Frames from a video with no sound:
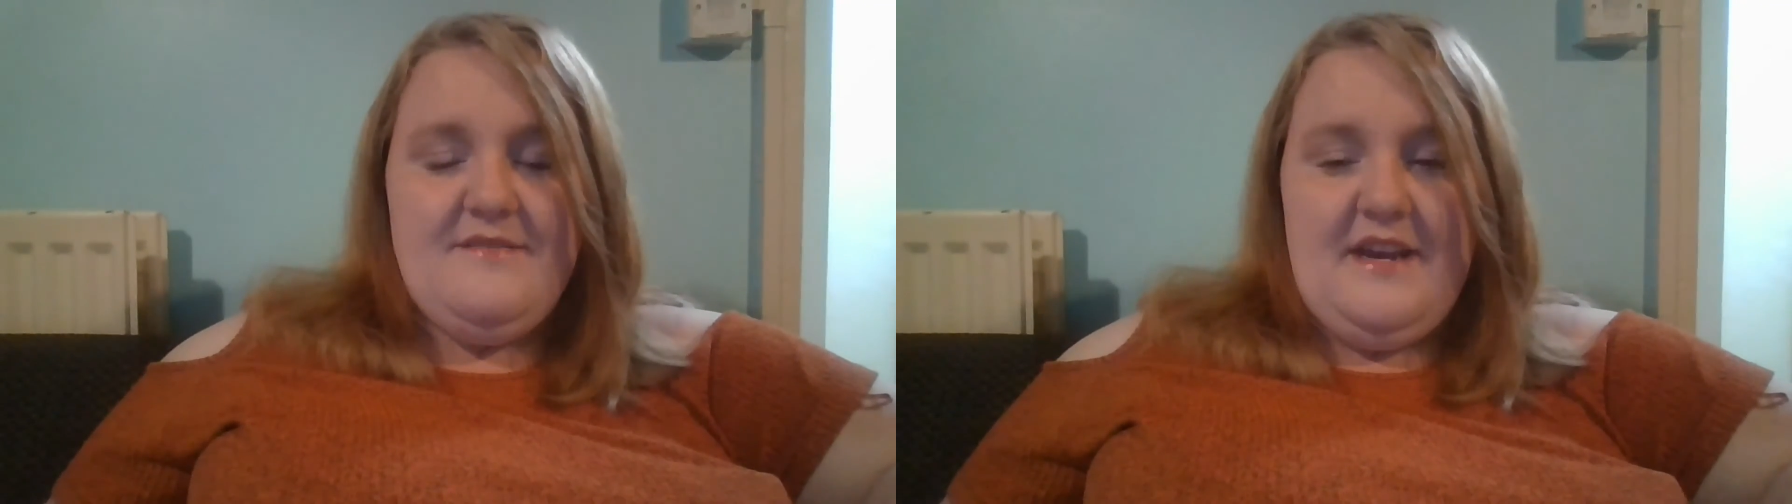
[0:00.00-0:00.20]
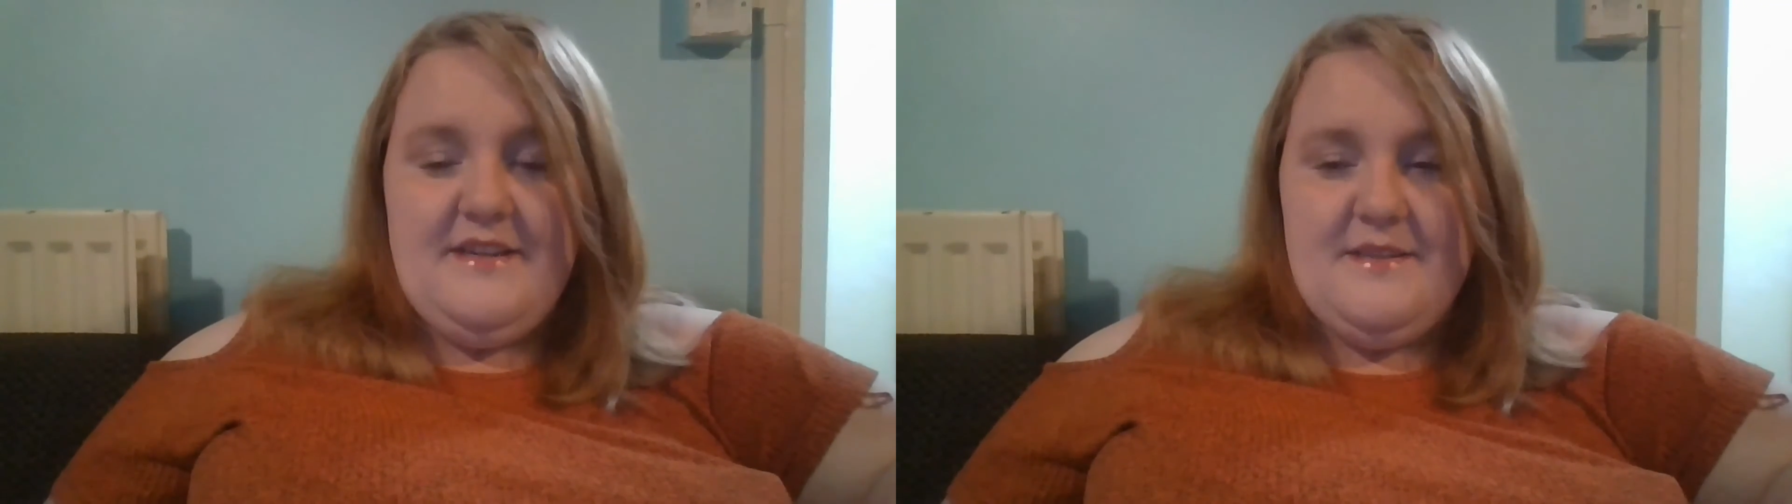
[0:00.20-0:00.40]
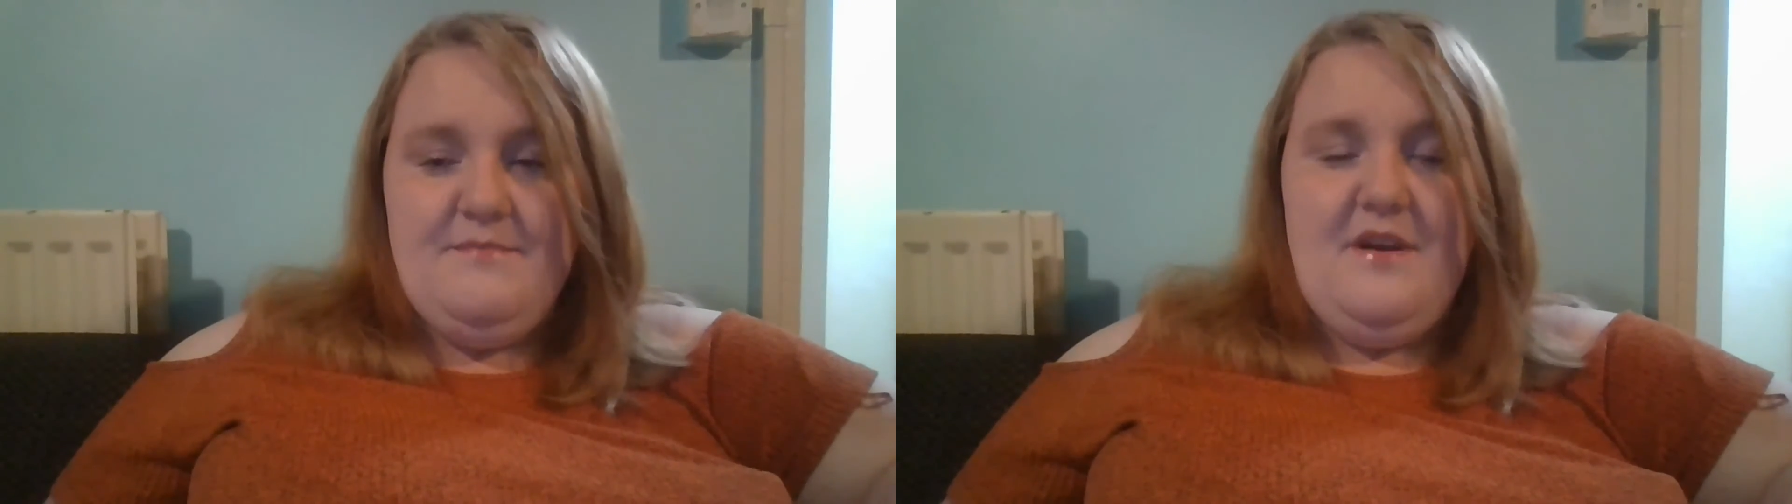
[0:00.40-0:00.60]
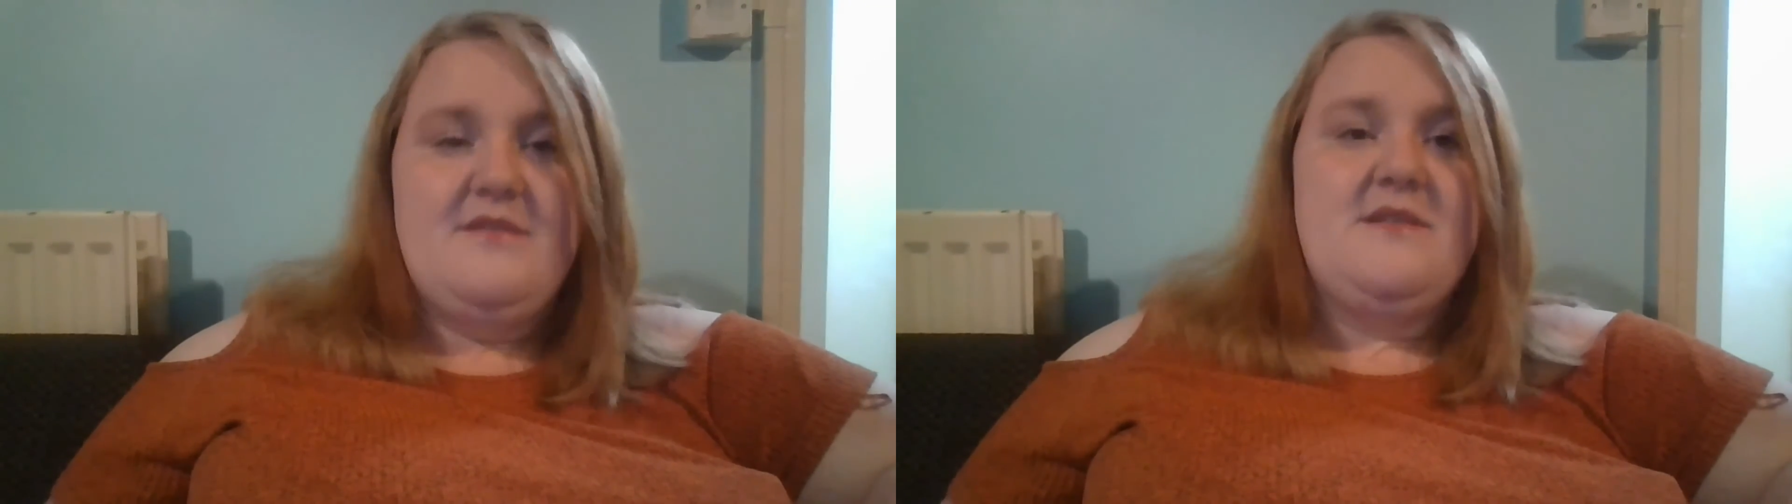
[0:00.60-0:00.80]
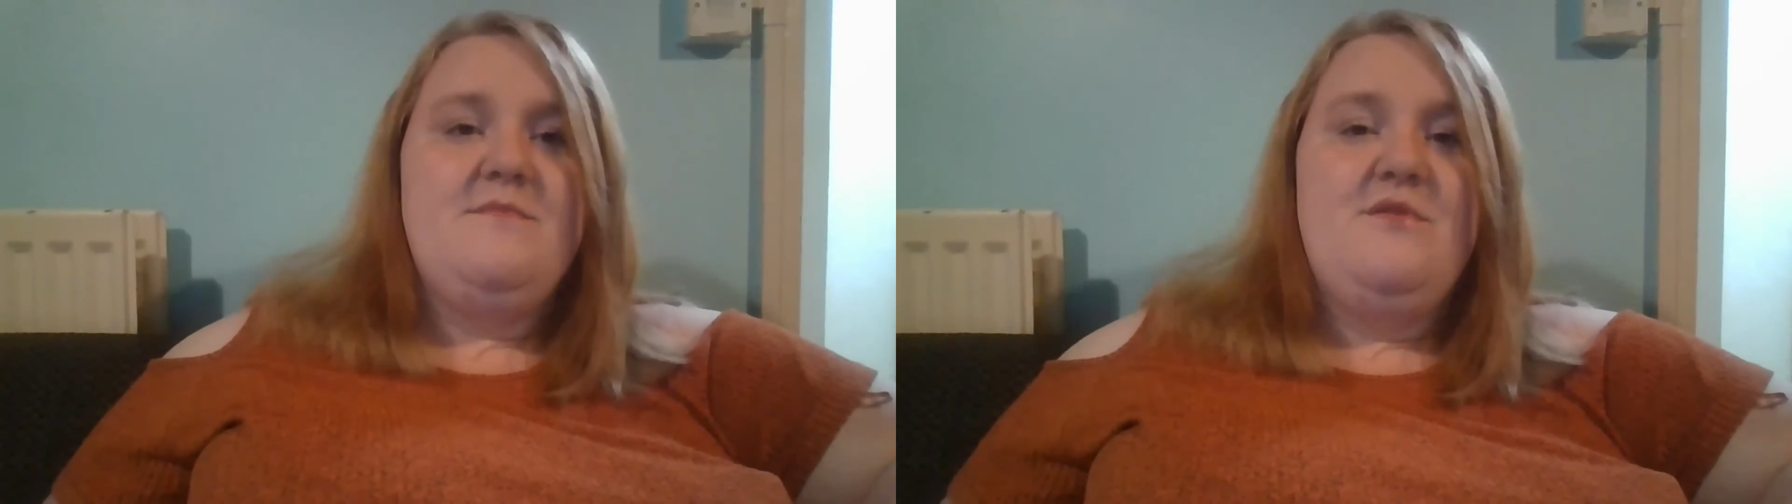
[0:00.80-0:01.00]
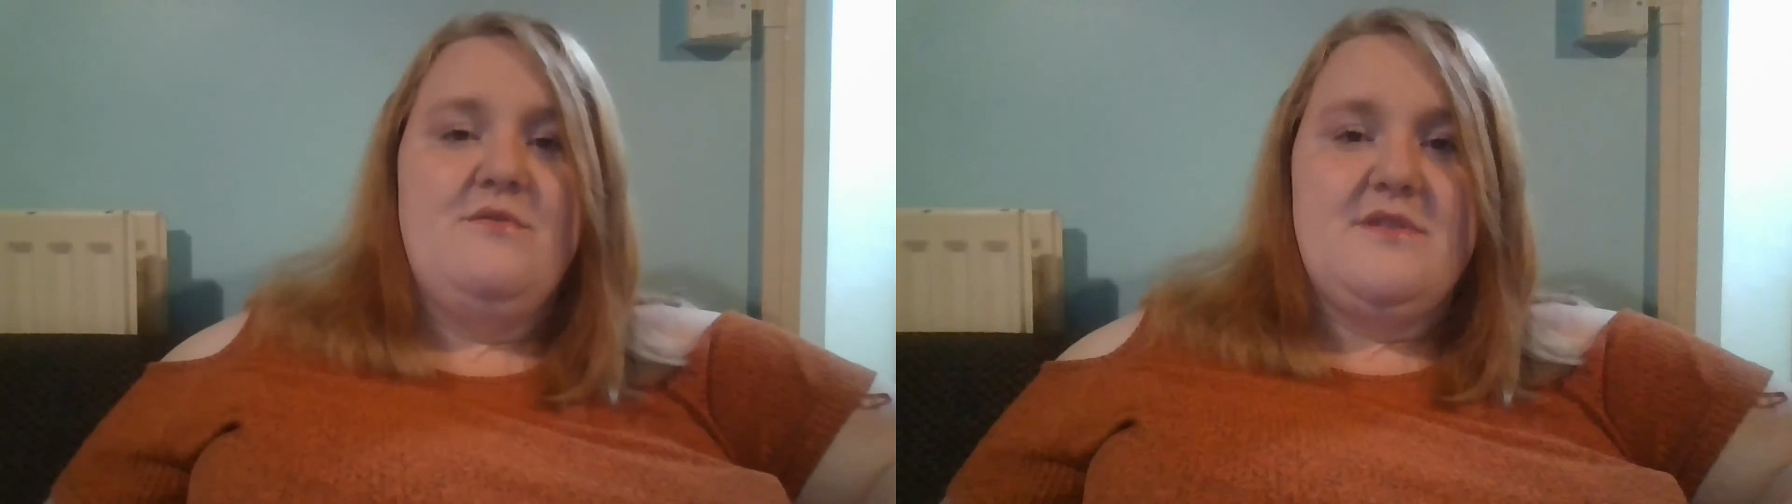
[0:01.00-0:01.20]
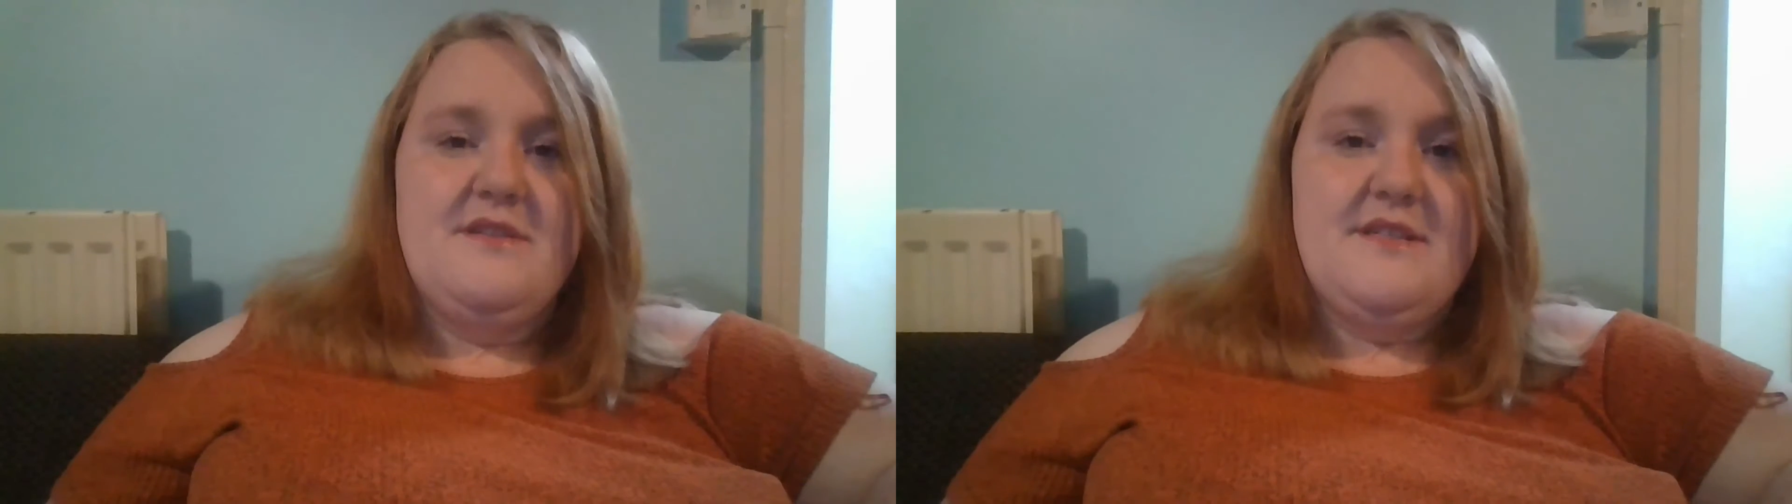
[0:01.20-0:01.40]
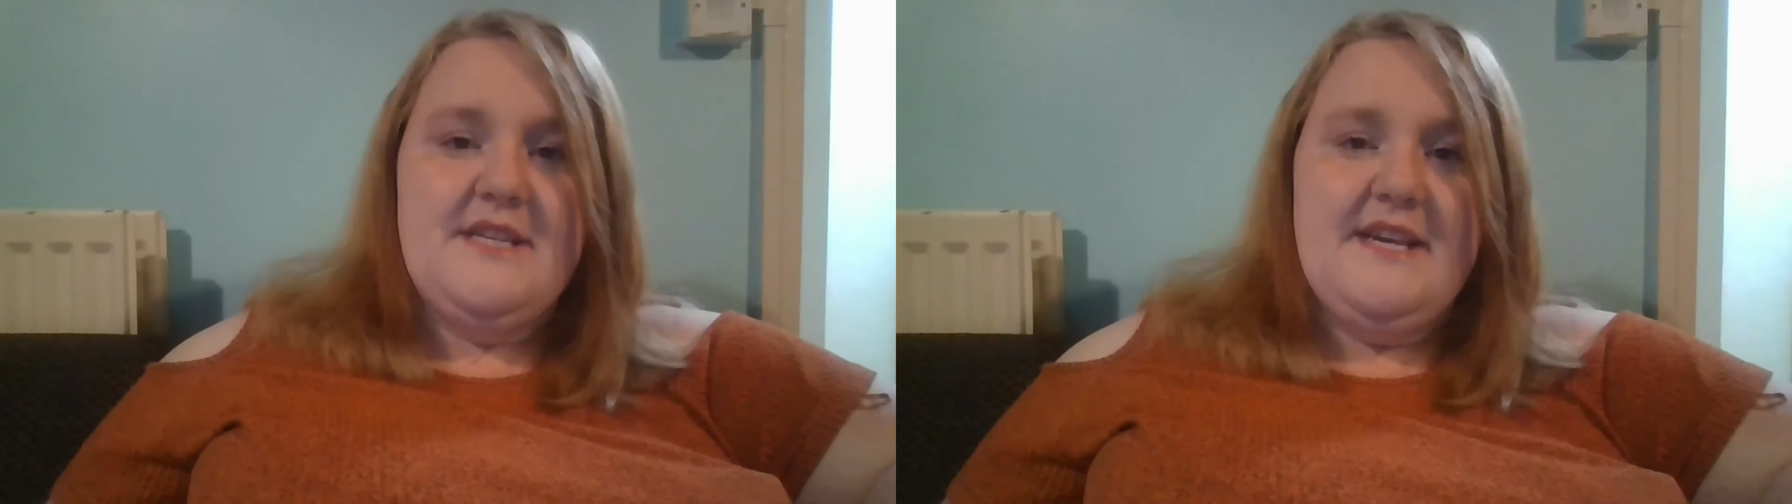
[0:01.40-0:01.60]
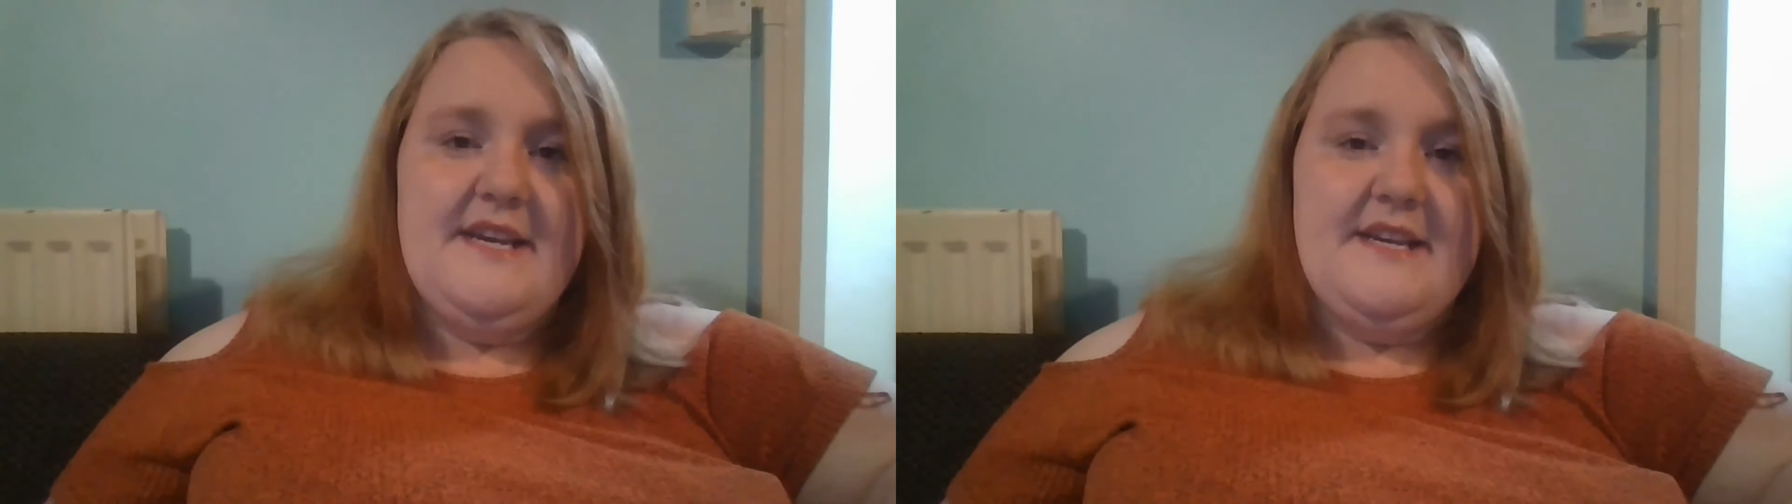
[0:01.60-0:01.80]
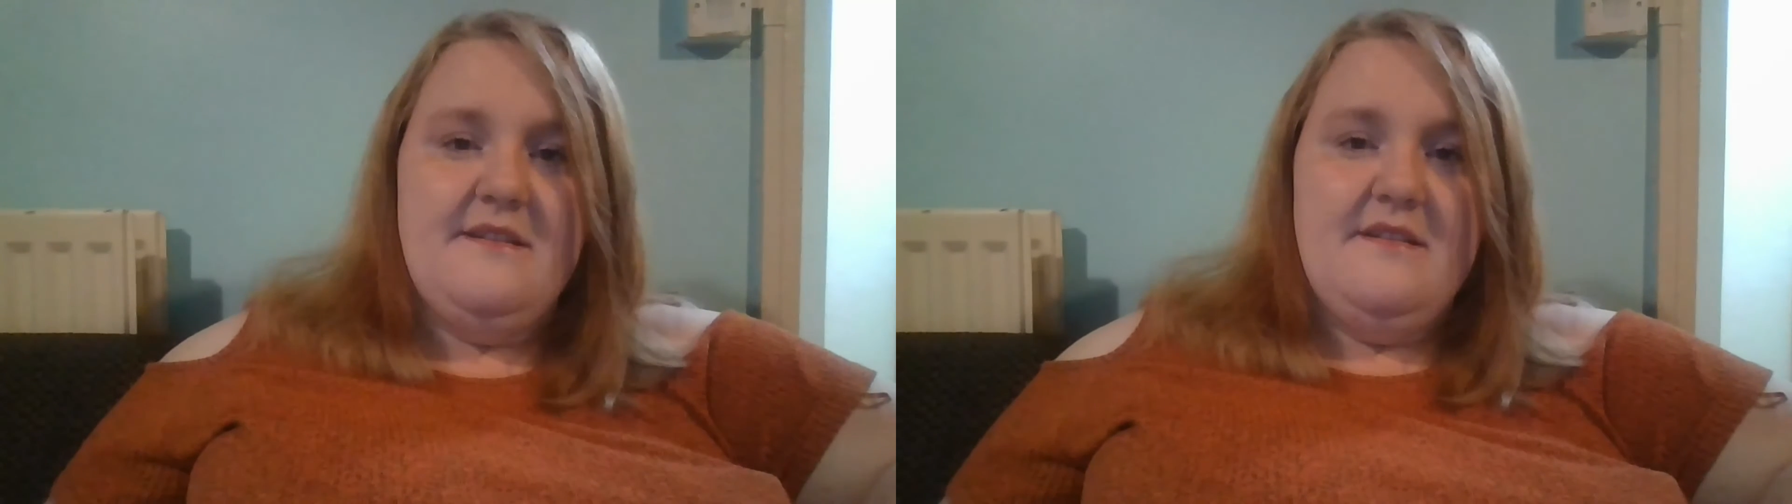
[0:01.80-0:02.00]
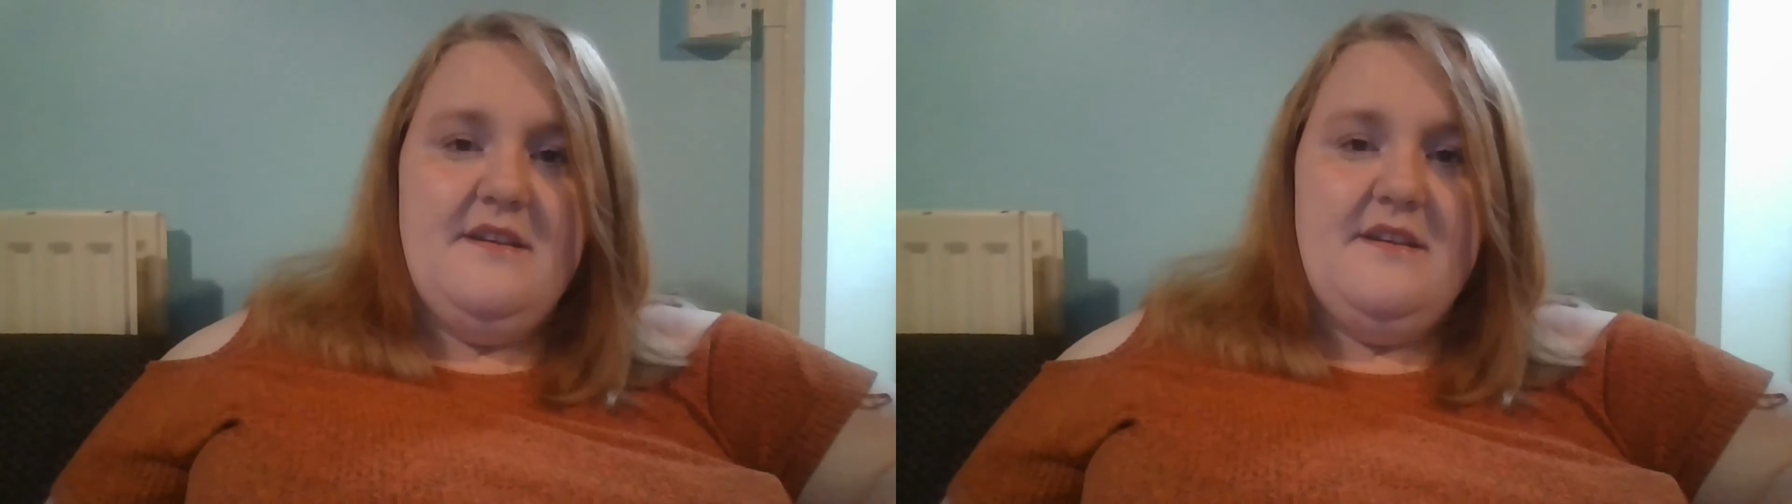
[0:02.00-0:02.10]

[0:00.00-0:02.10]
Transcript: that is the most important key.